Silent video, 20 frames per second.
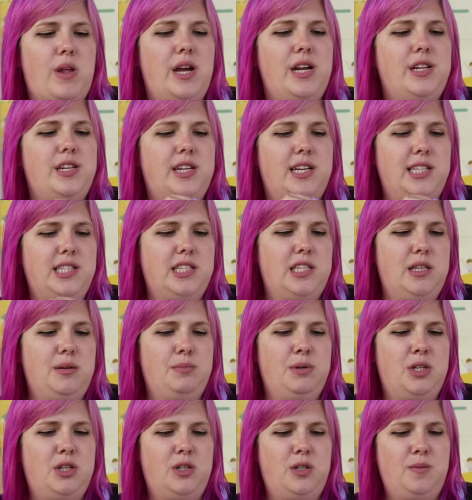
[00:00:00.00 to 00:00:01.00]
and dense in the
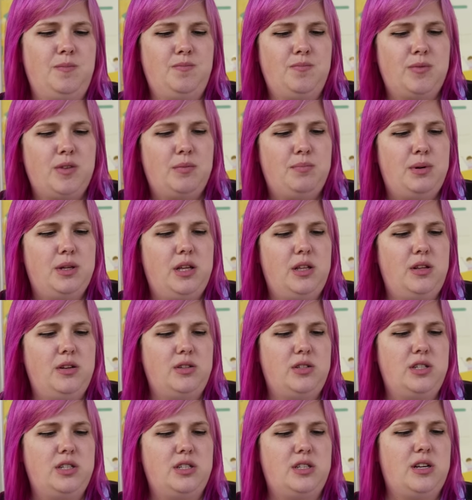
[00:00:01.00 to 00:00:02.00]
middle, but then
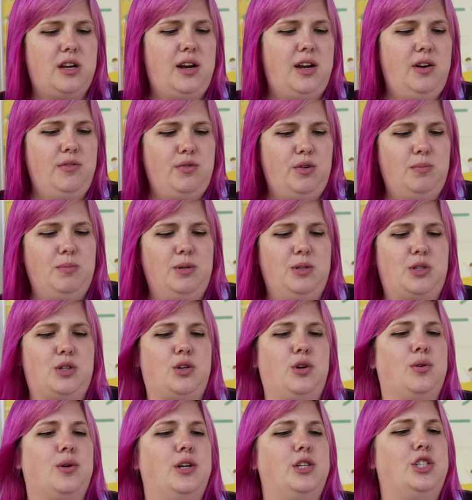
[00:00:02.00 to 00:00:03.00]
there's this kind of
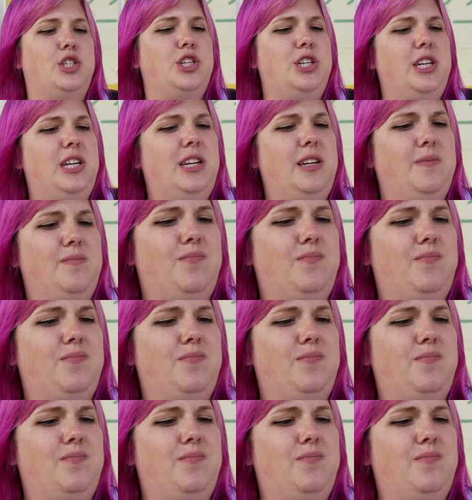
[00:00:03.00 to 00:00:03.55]
almost crunchy